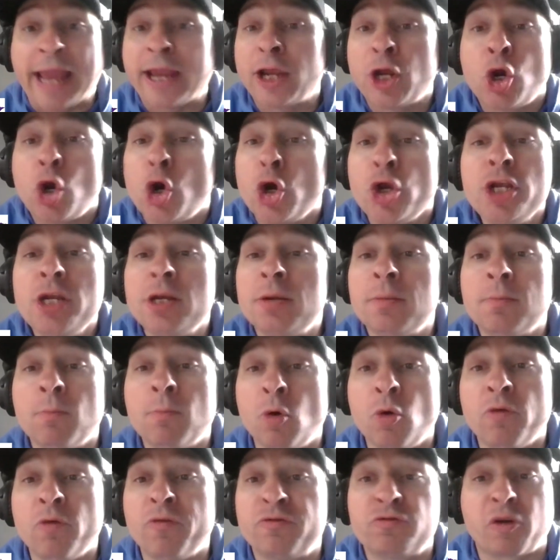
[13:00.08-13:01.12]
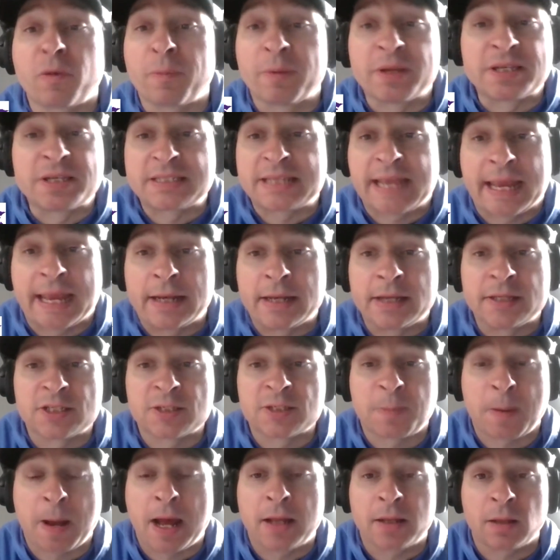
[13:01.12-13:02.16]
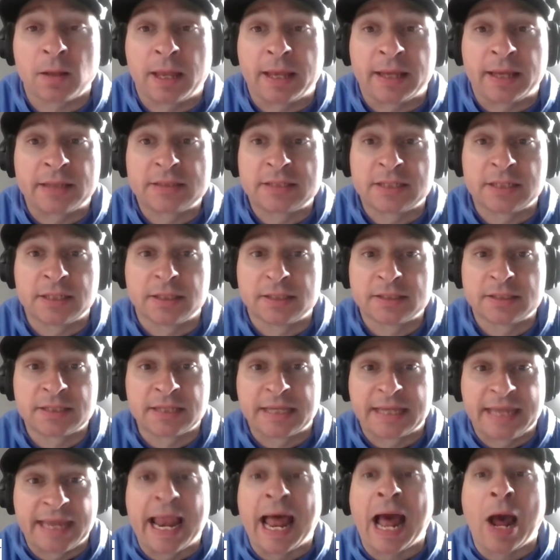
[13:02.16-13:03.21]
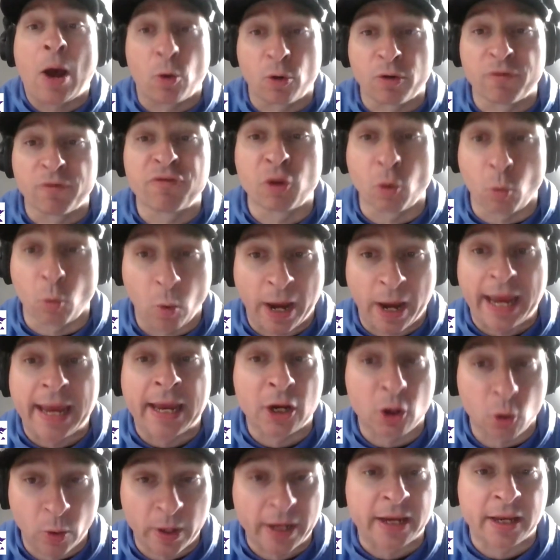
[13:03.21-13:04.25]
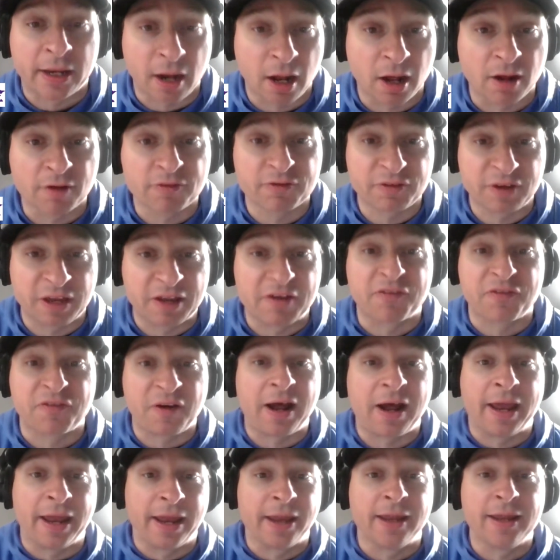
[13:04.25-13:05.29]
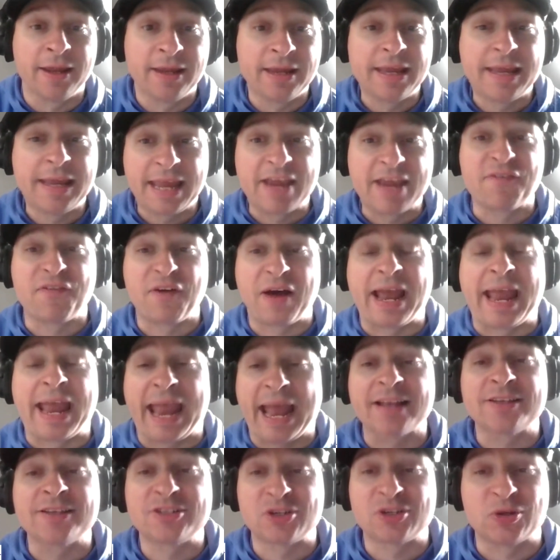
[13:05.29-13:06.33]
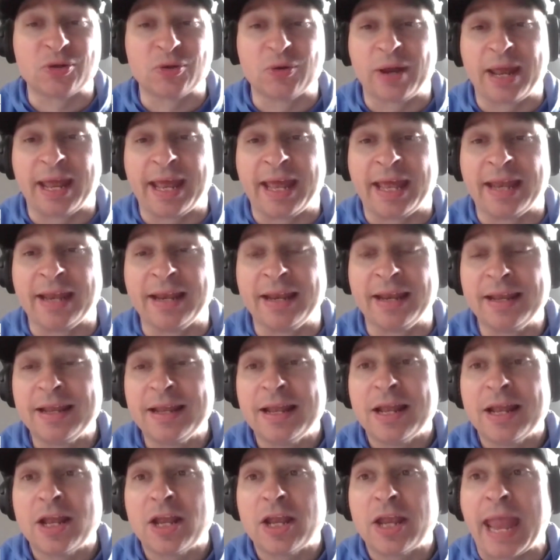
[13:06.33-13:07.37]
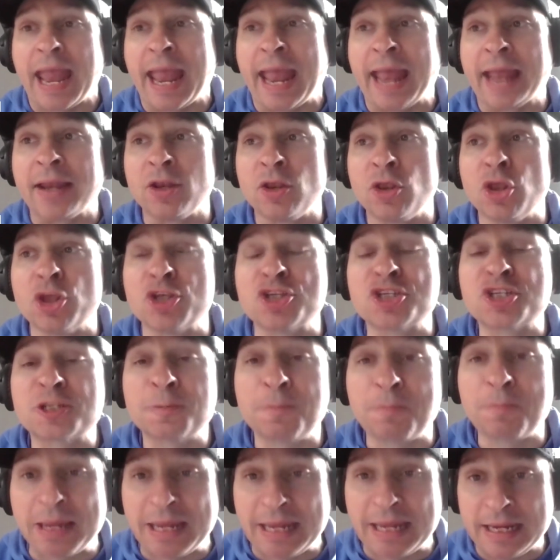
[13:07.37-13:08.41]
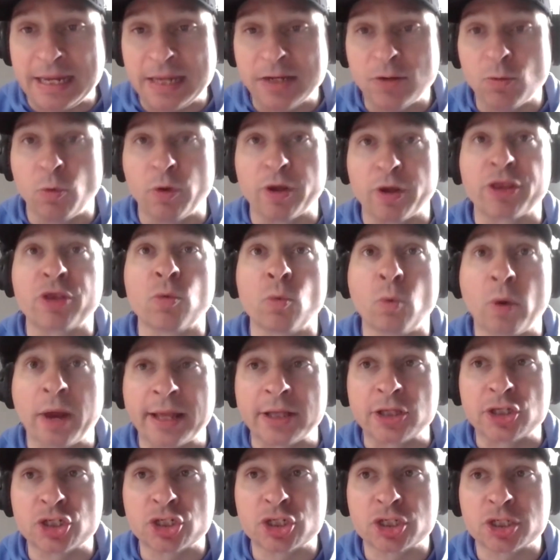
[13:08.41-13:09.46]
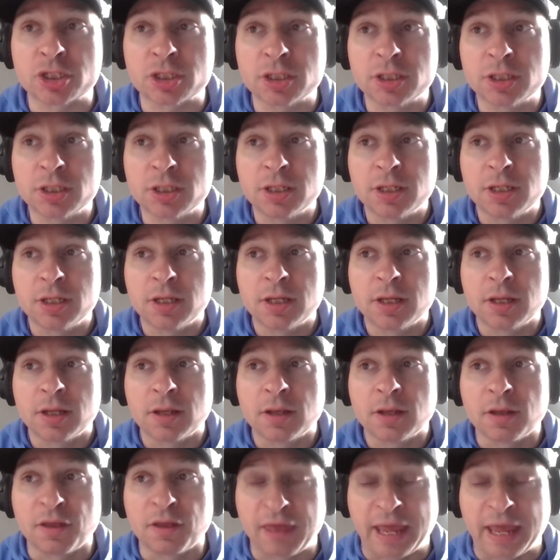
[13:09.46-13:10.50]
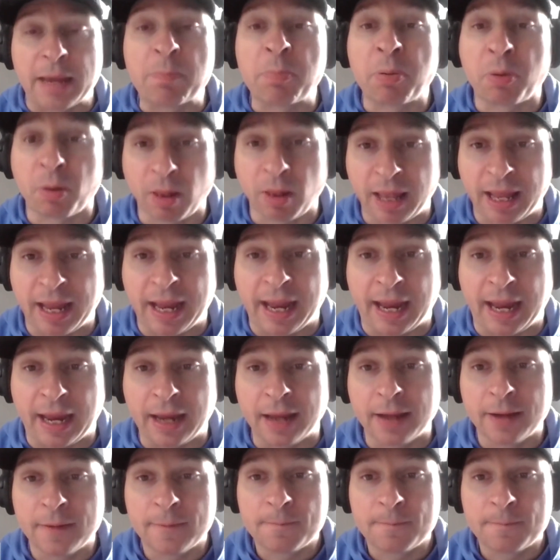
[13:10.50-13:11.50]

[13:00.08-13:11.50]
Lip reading: couldn't move from a standing spot, like to get out of the way quick enough if I had to. And the speed with which they play,